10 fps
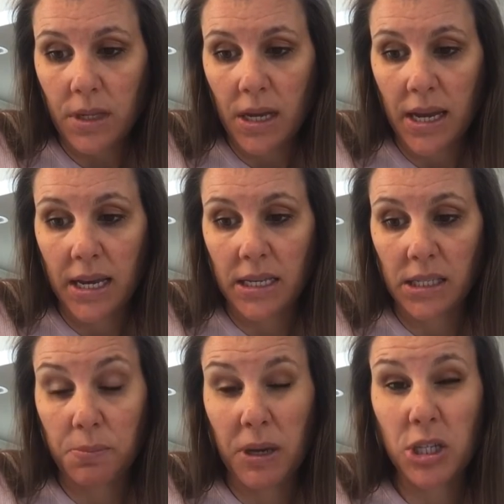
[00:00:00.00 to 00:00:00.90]

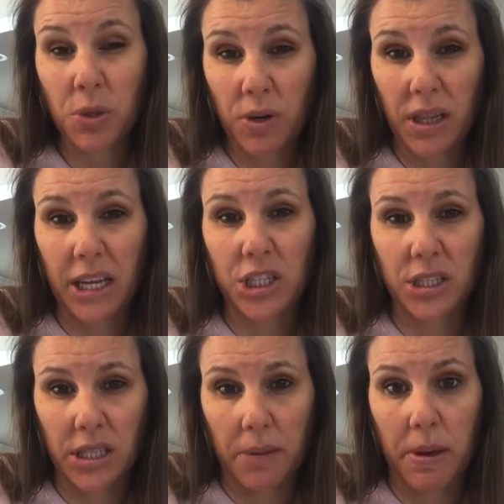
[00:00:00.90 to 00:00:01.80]
especially when
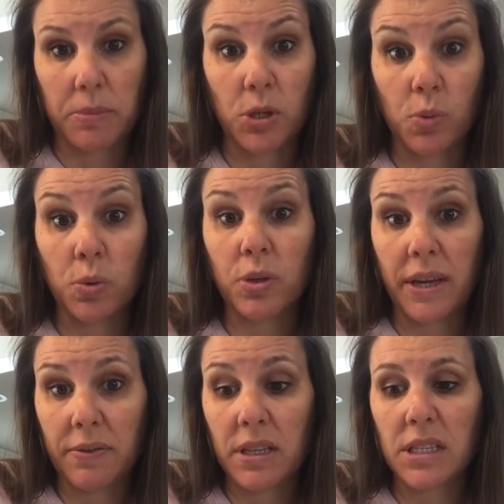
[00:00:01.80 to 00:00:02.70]
elections come up. So we will
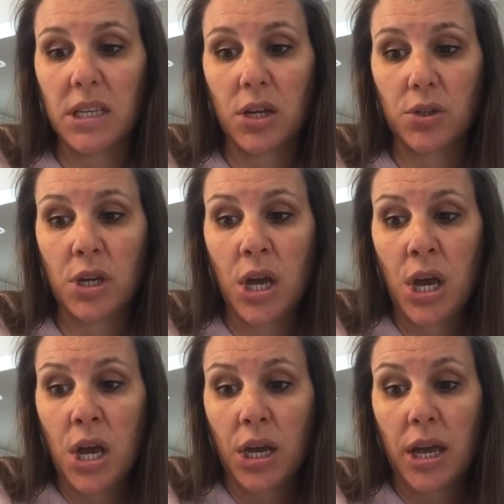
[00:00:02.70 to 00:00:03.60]
definitely see those
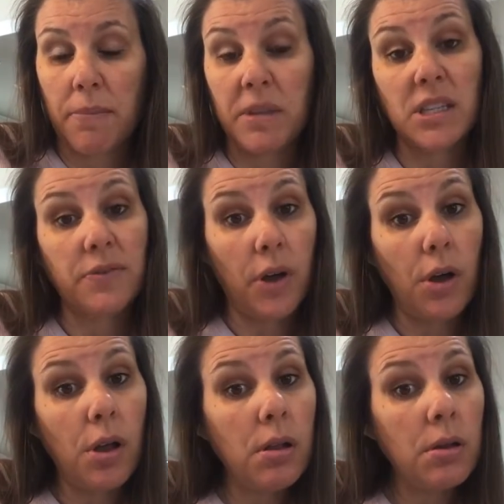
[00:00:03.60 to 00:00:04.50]
come this
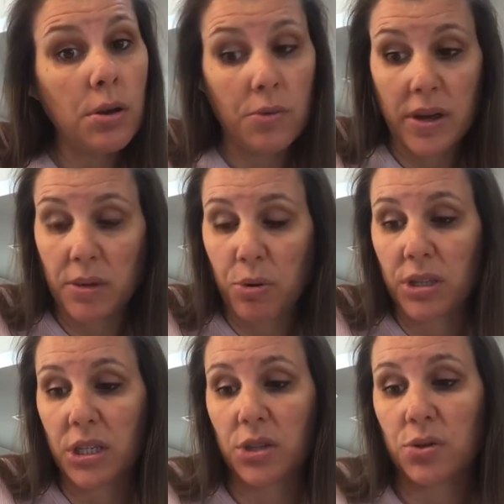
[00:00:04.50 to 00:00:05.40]
fall around the
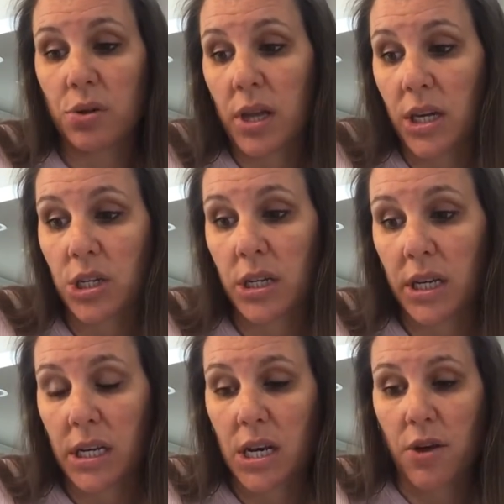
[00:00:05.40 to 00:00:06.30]
presidential election
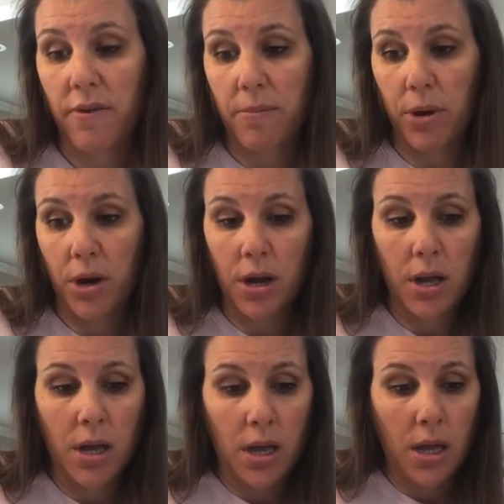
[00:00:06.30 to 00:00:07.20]
in November.
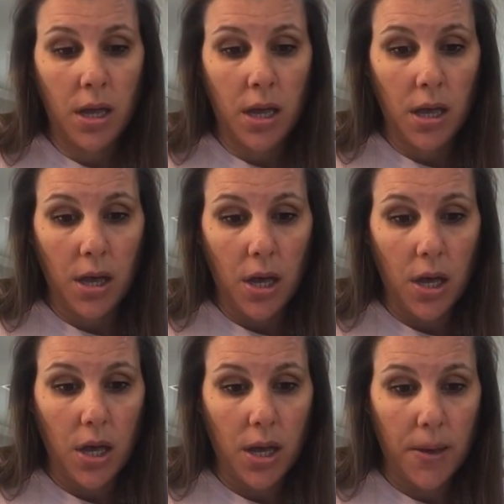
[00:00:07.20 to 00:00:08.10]

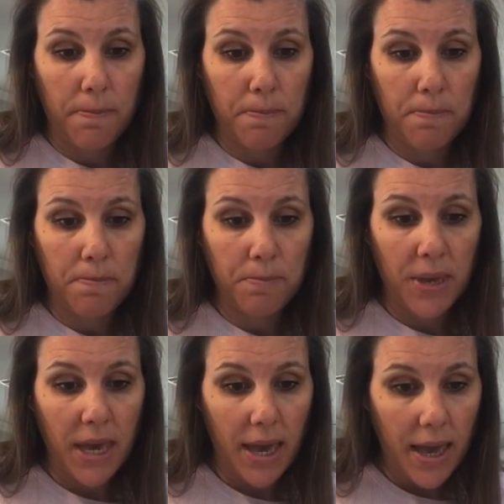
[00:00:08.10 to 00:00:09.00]

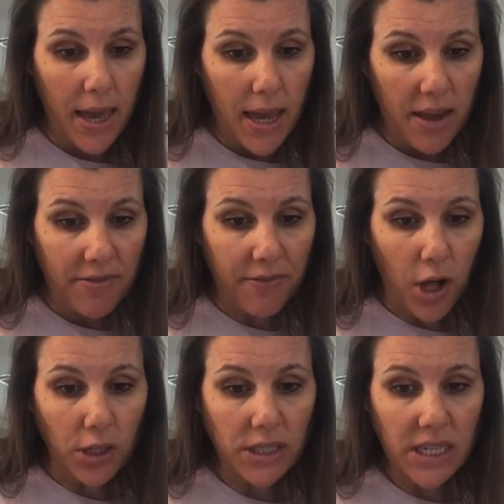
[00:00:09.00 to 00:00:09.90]
Okay,
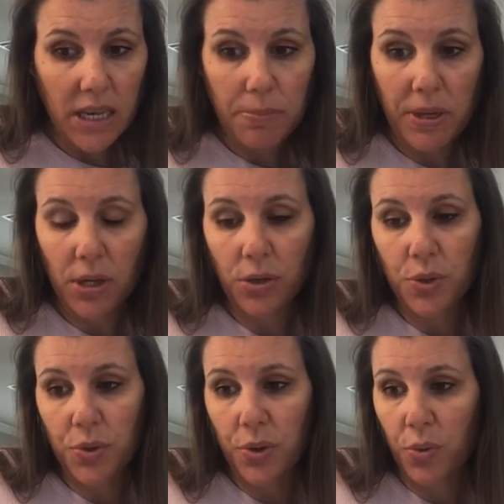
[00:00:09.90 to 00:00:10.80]
faulty appeal
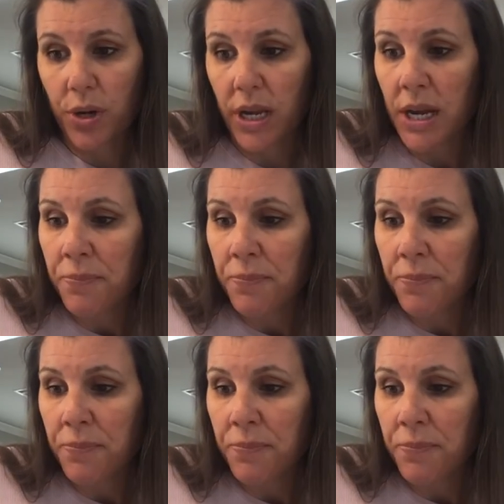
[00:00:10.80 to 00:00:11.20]
to authority.